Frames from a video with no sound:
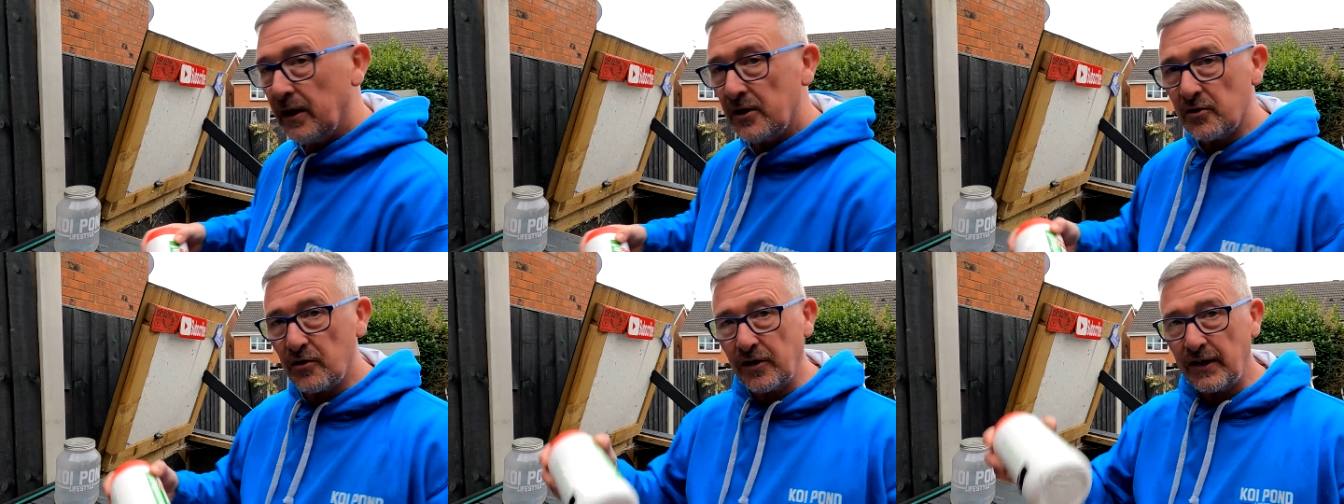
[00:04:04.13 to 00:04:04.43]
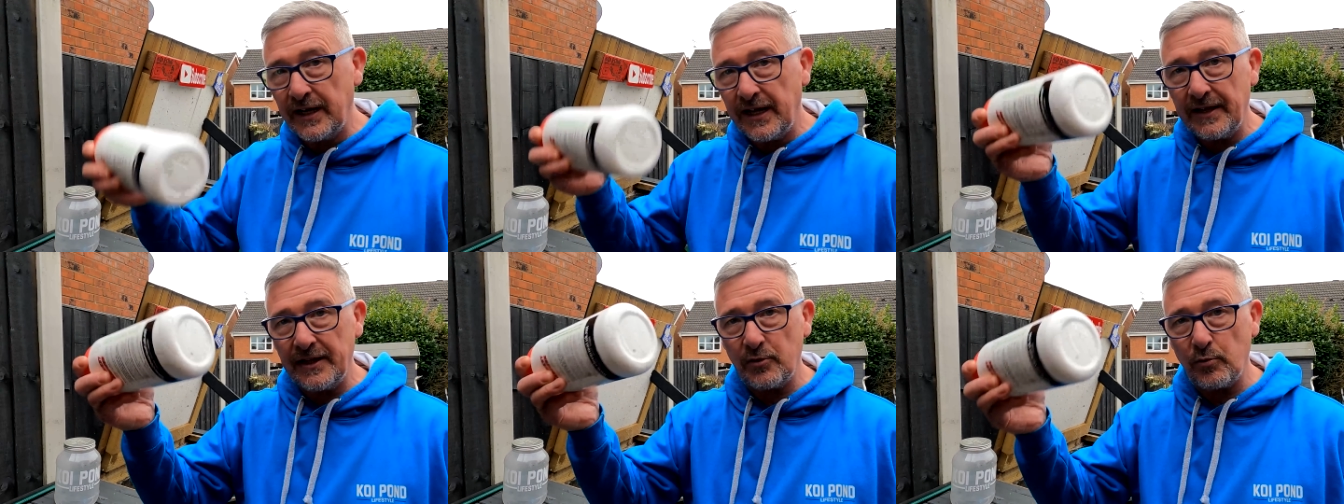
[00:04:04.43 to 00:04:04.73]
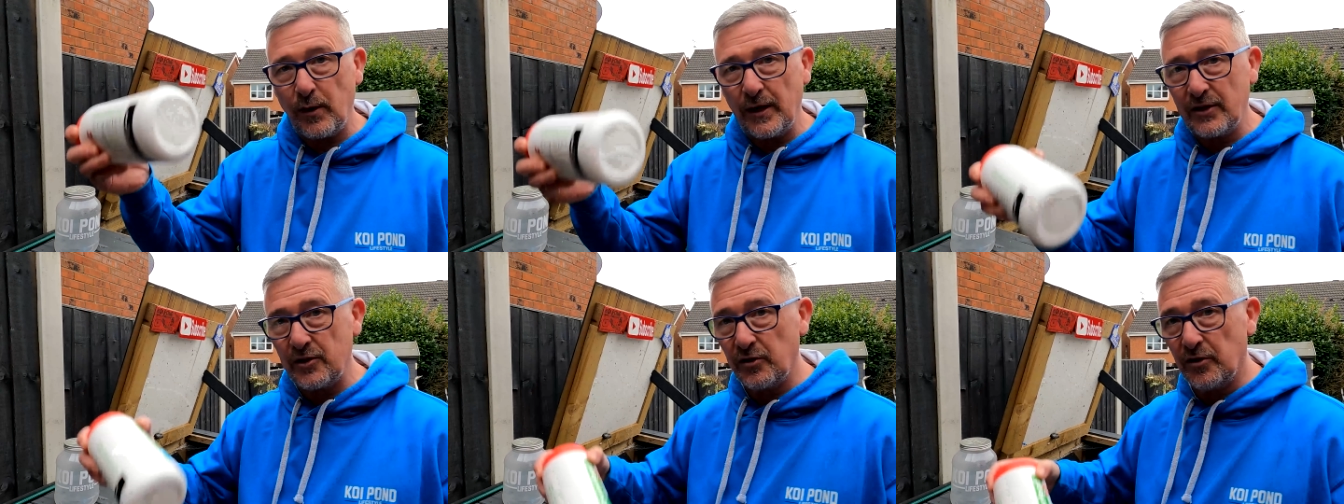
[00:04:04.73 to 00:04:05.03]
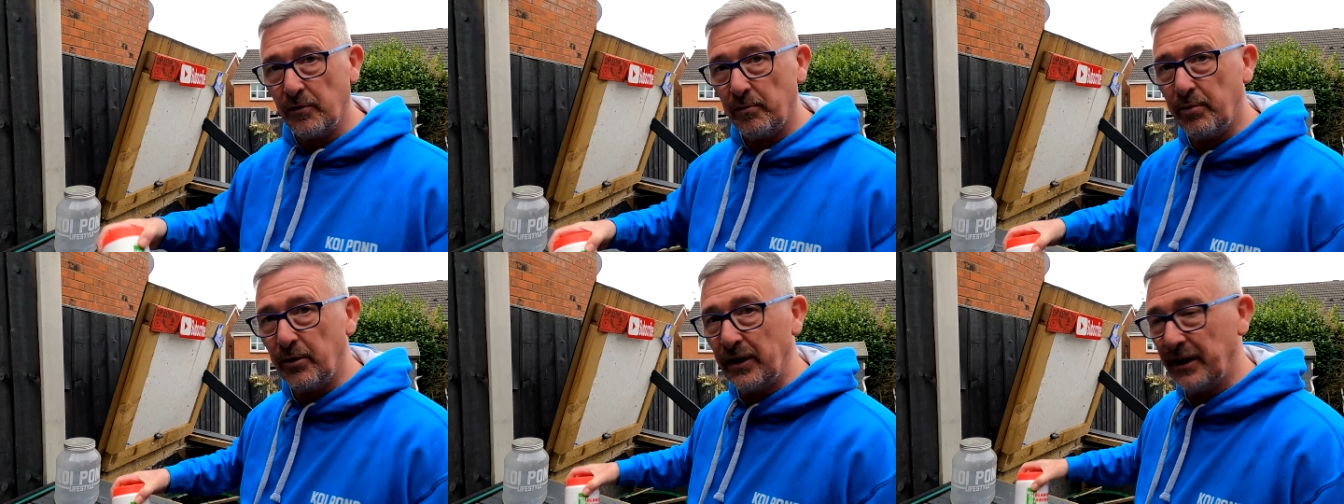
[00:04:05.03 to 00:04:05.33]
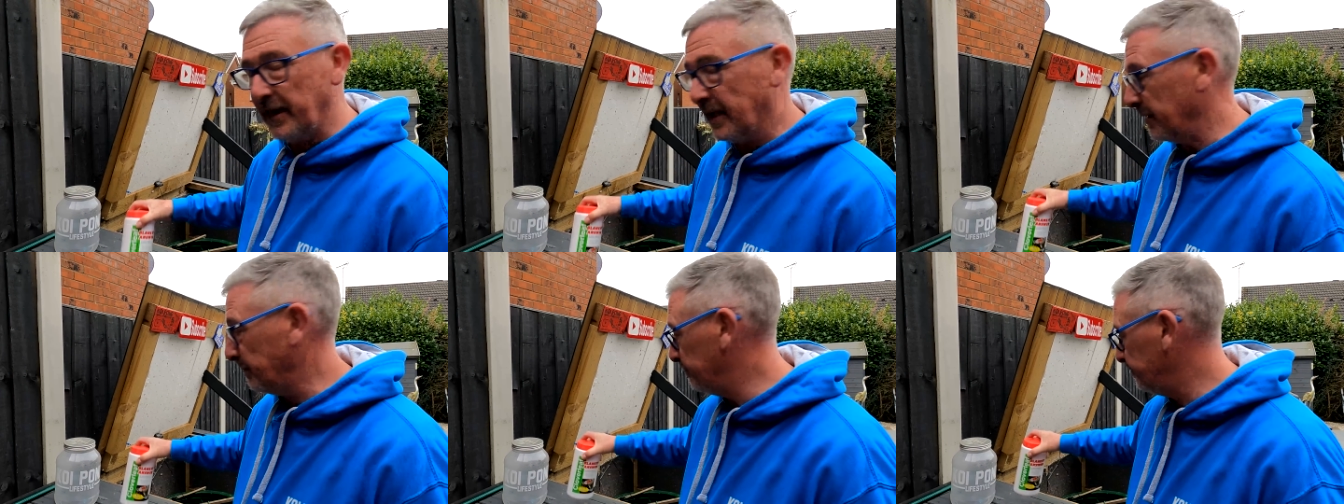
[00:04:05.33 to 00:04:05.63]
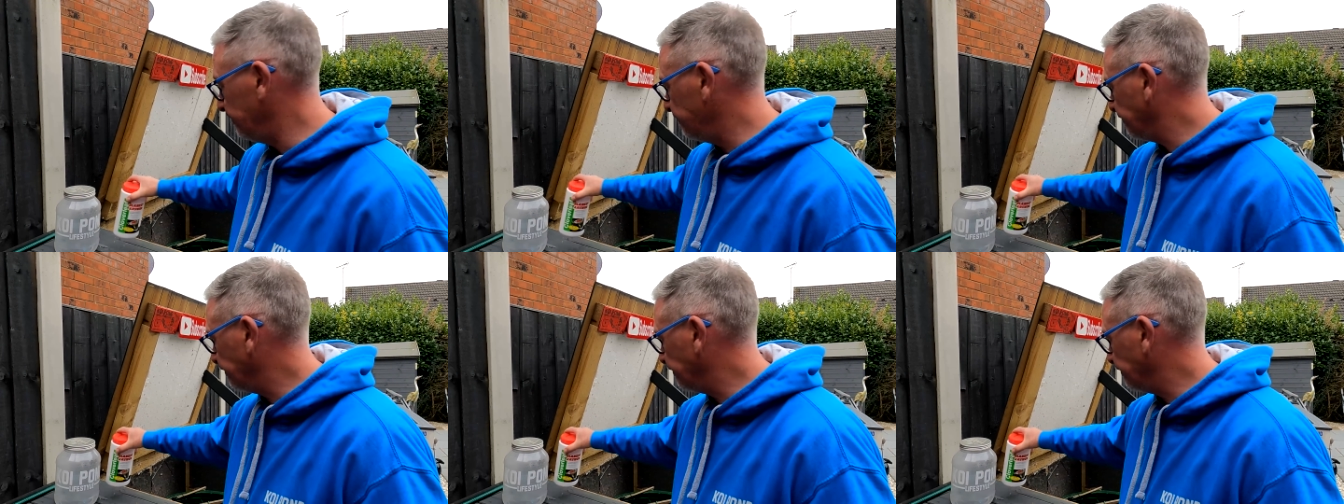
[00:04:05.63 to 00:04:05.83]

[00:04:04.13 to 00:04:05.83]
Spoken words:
So I'm going to get this wazzed up, put it in,